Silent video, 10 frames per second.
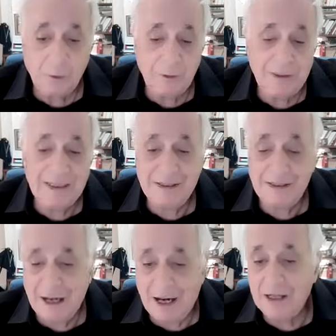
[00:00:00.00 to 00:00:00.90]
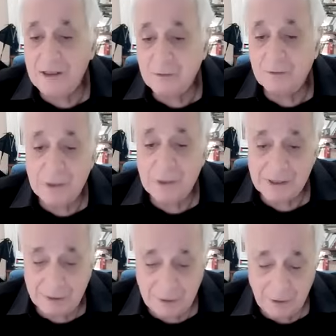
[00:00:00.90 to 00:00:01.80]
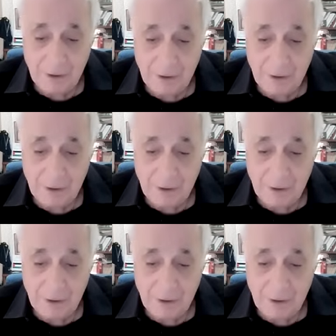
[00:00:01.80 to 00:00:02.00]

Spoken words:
or at least in the eyes of the Western